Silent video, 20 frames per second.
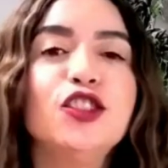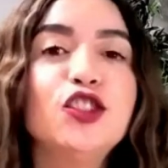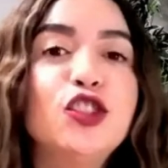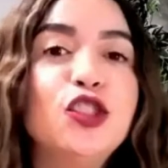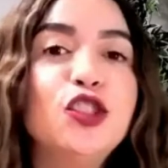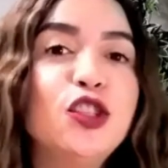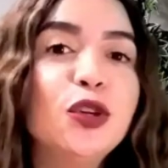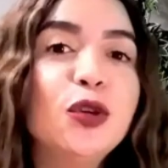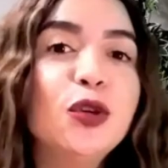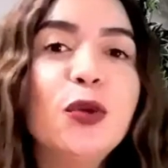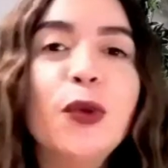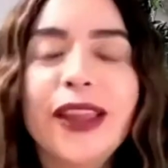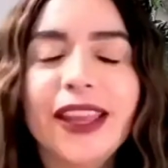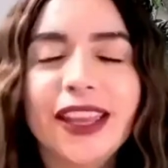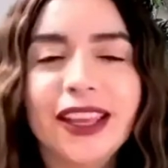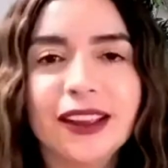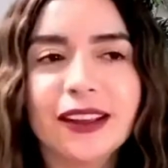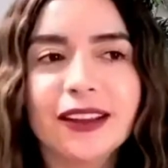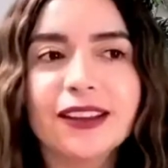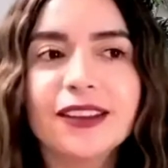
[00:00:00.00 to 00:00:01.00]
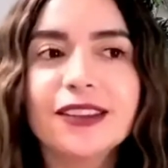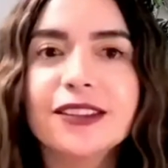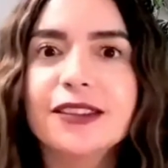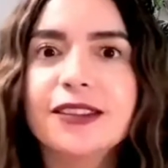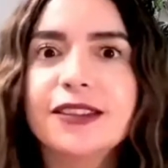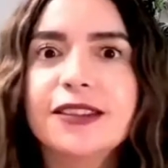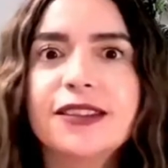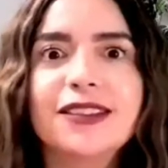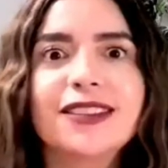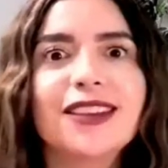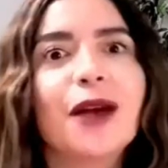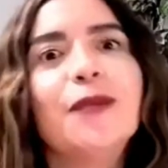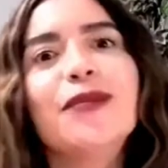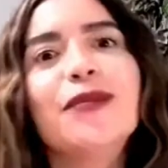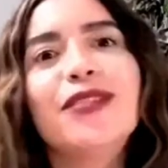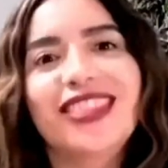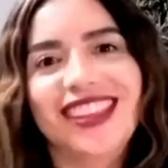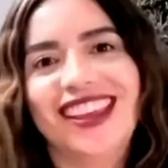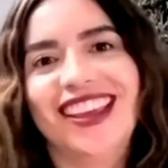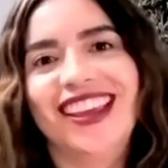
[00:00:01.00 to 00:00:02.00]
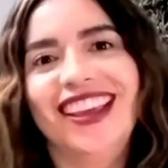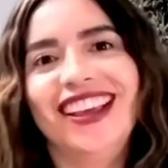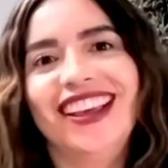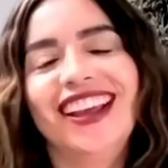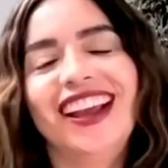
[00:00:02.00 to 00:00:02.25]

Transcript: doing something.